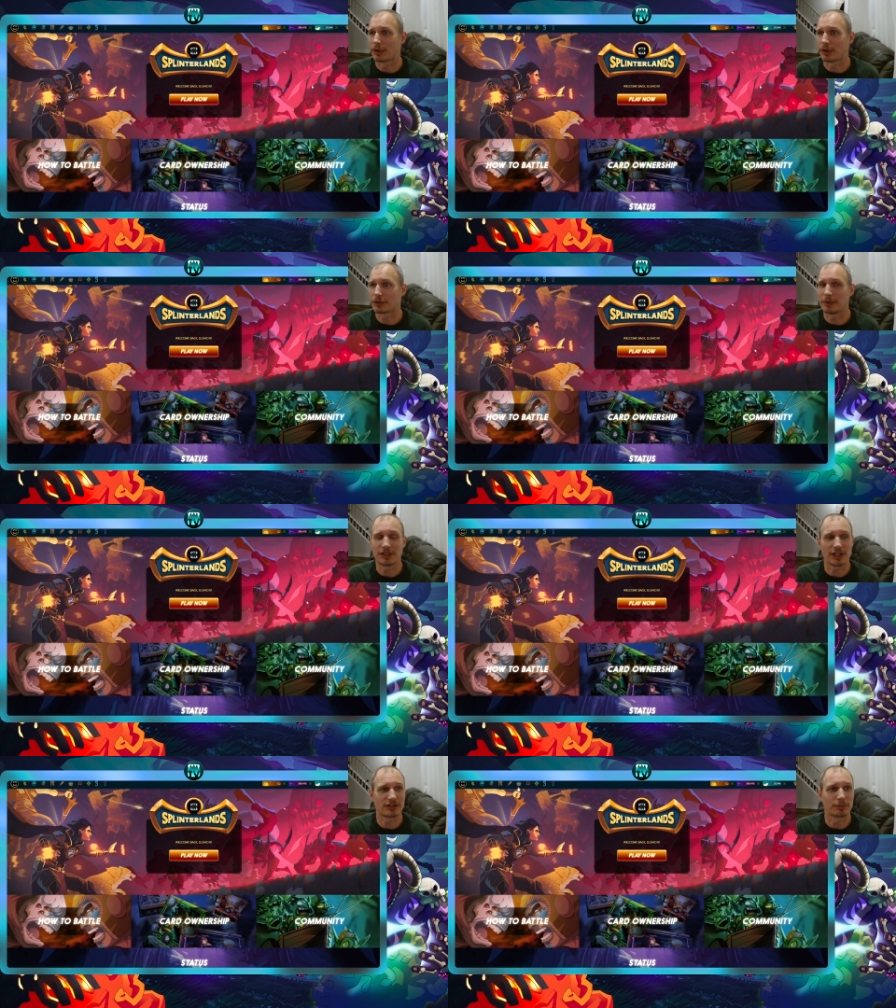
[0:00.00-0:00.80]
Archmage
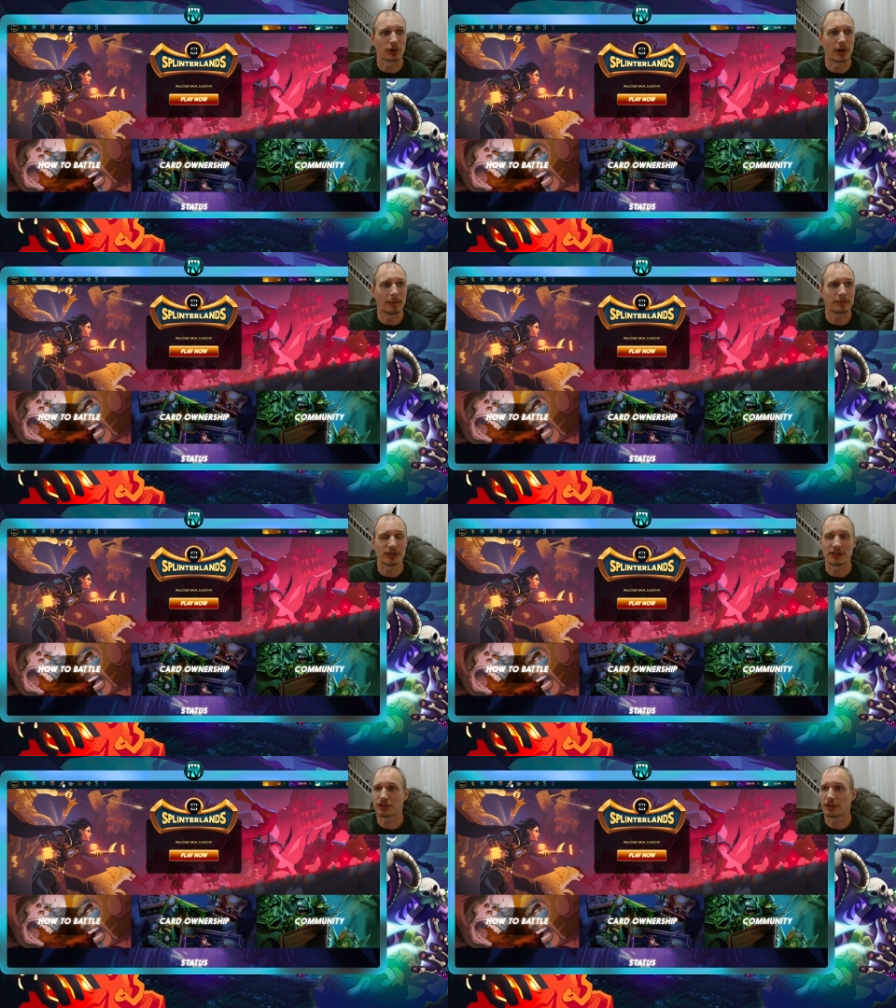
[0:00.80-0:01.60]
had some problems
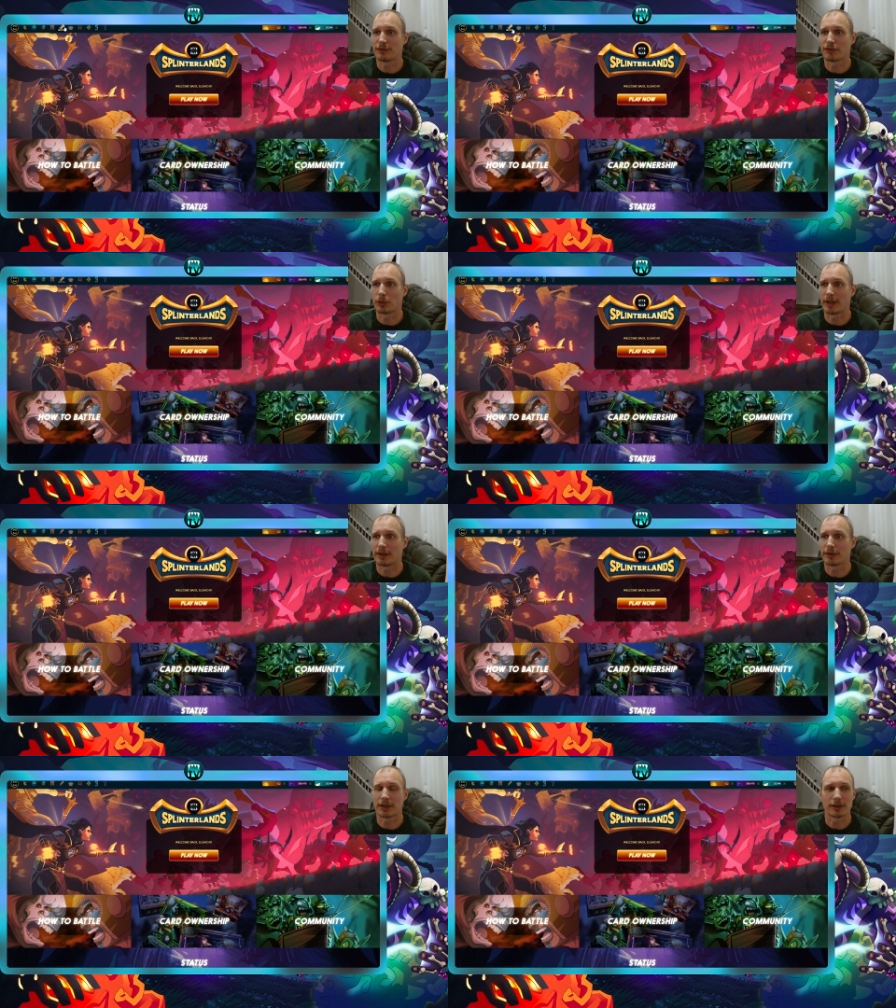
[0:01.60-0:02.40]
initially for a
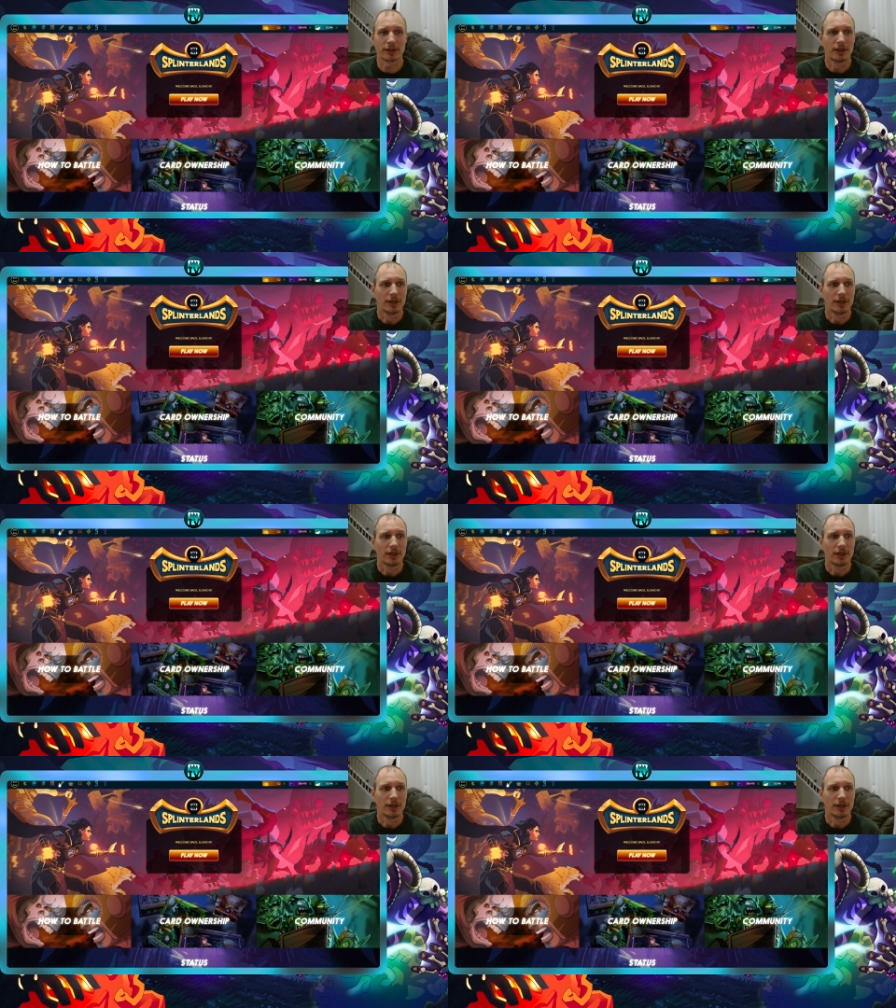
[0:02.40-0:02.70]
while there.